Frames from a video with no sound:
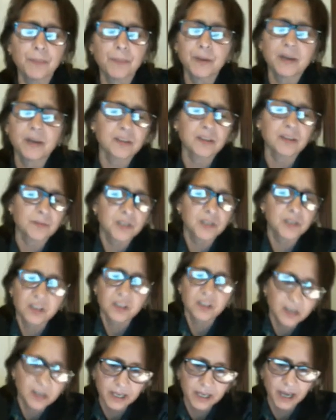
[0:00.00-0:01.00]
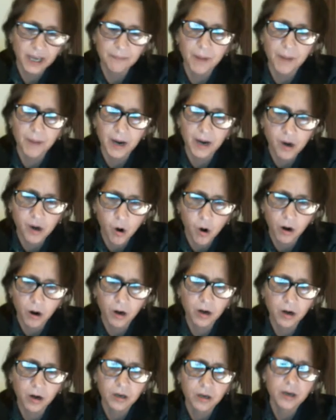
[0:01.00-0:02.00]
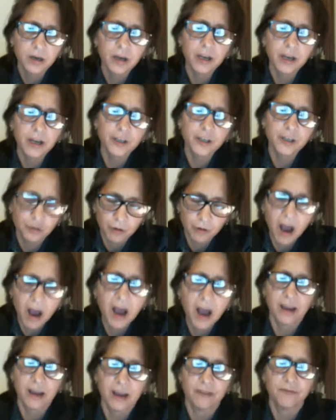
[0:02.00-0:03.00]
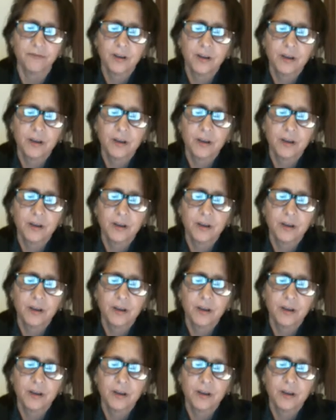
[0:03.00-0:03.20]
because I'm still going to get in my car and drive,